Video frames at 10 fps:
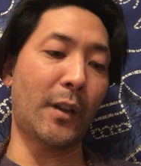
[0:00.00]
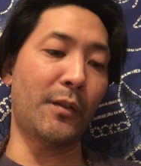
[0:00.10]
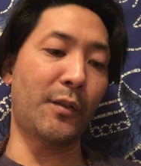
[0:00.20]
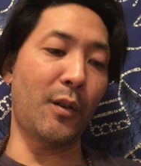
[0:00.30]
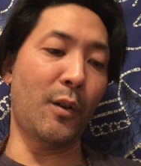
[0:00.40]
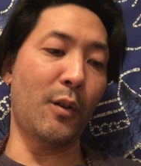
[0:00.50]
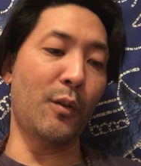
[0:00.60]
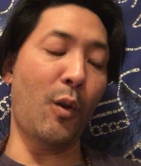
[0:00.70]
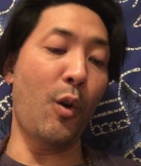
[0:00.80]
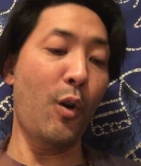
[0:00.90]

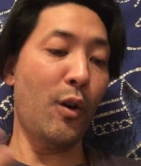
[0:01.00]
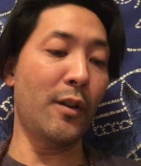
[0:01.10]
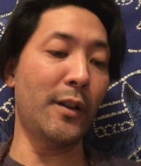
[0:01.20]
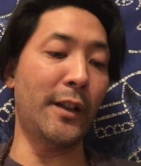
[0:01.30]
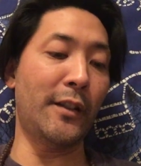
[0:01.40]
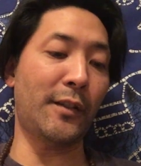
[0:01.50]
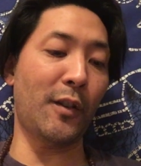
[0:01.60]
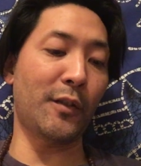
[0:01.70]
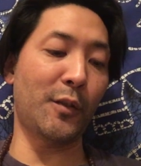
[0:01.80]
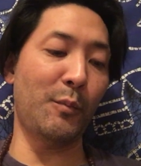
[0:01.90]
So, or this
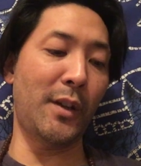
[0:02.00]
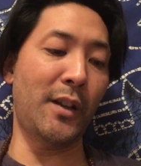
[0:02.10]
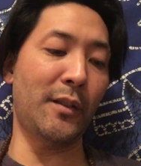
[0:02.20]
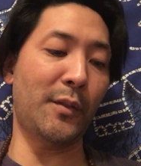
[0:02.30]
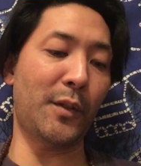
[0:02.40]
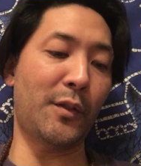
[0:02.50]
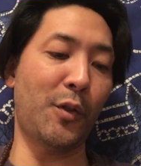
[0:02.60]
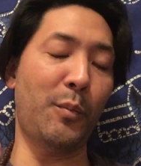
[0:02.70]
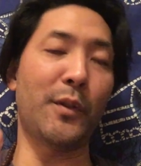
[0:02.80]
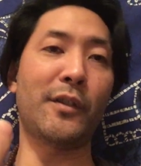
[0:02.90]
also means
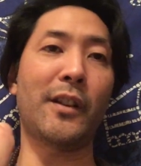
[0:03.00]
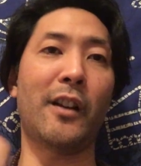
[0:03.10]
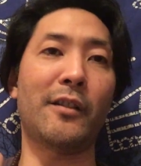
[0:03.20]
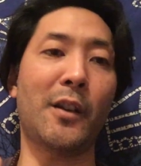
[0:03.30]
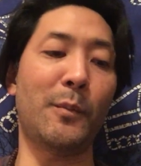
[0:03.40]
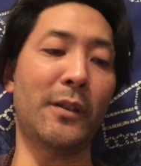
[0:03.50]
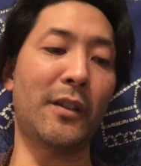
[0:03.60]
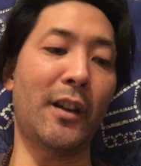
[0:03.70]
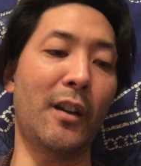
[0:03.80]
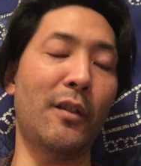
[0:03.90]
Jupiter and Saturn's coming
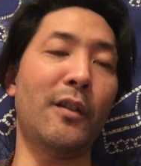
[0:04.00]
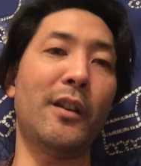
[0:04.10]
together,